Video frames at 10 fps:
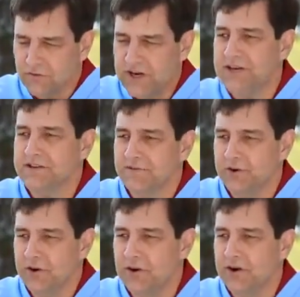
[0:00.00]
reason
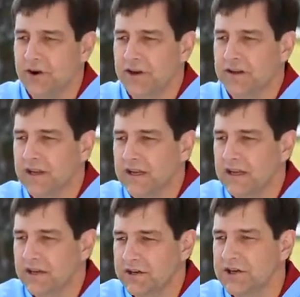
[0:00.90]
for neutering. Like
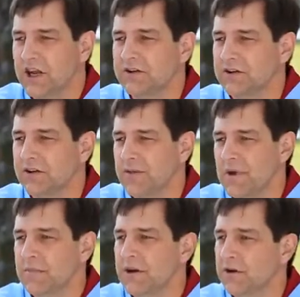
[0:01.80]
in a shelter, they
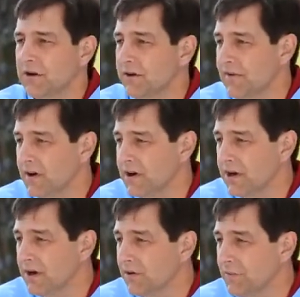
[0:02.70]
may be doing it very
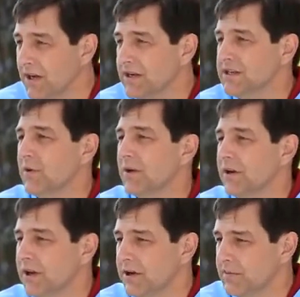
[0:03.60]
young because they want
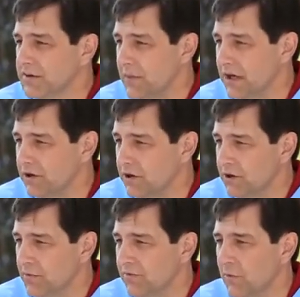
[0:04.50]
to get them spayed and
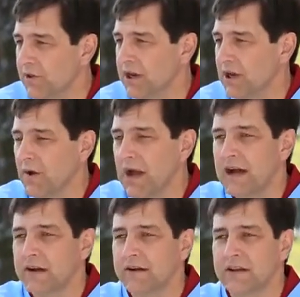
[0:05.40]
neutered before they go
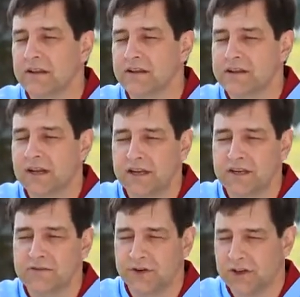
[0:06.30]
out, and the
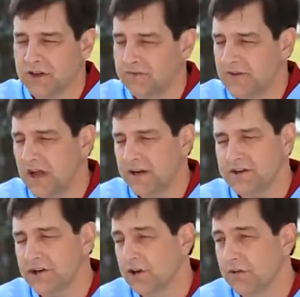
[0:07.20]
studies really have not
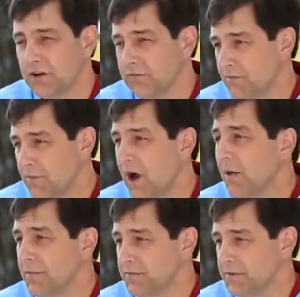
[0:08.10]
shown
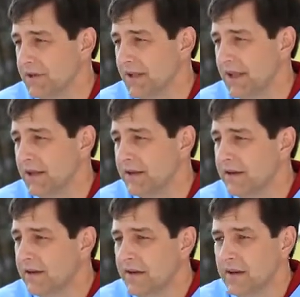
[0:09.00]
problems with that.
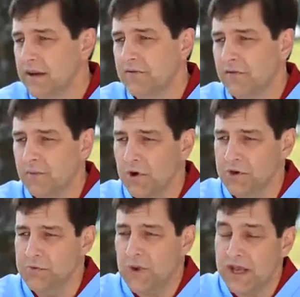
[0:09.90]
And for
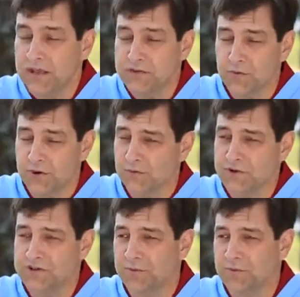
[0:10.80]
most pets, where
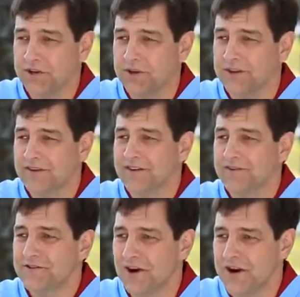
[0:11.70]
we're simply
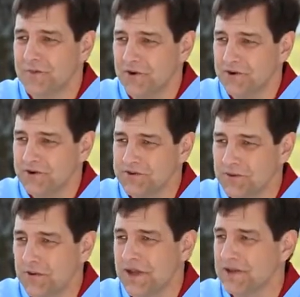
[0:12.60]
trying to produce
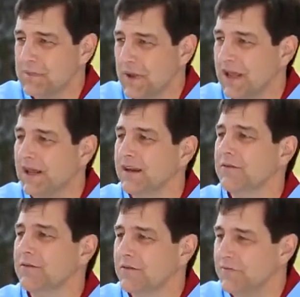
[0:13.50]
the best pet
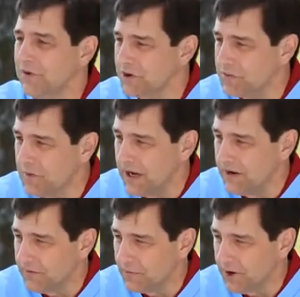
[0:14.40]
with the fewest
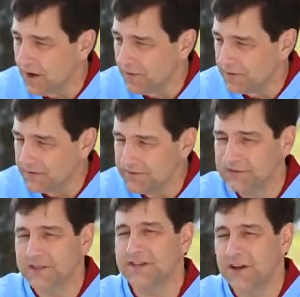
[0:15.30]
behavior problems,
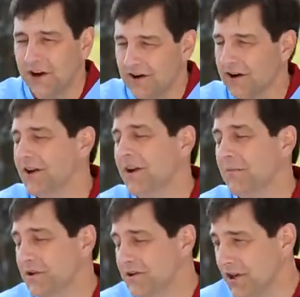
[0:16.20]
that's not going to end
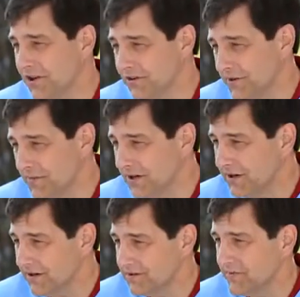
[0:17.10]
up in a shelter
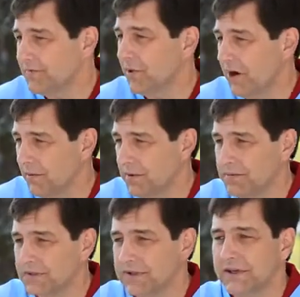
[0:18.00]
because of
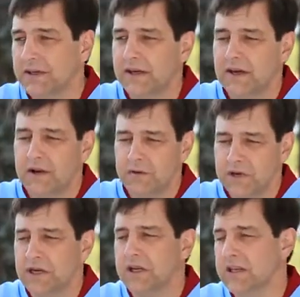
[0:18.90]
problems, we
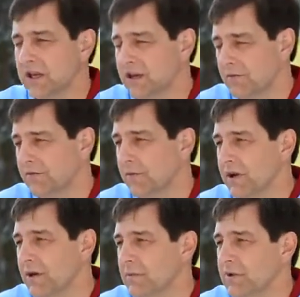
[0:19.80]
need to get that done before
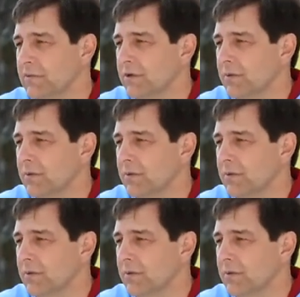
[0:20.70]
they come into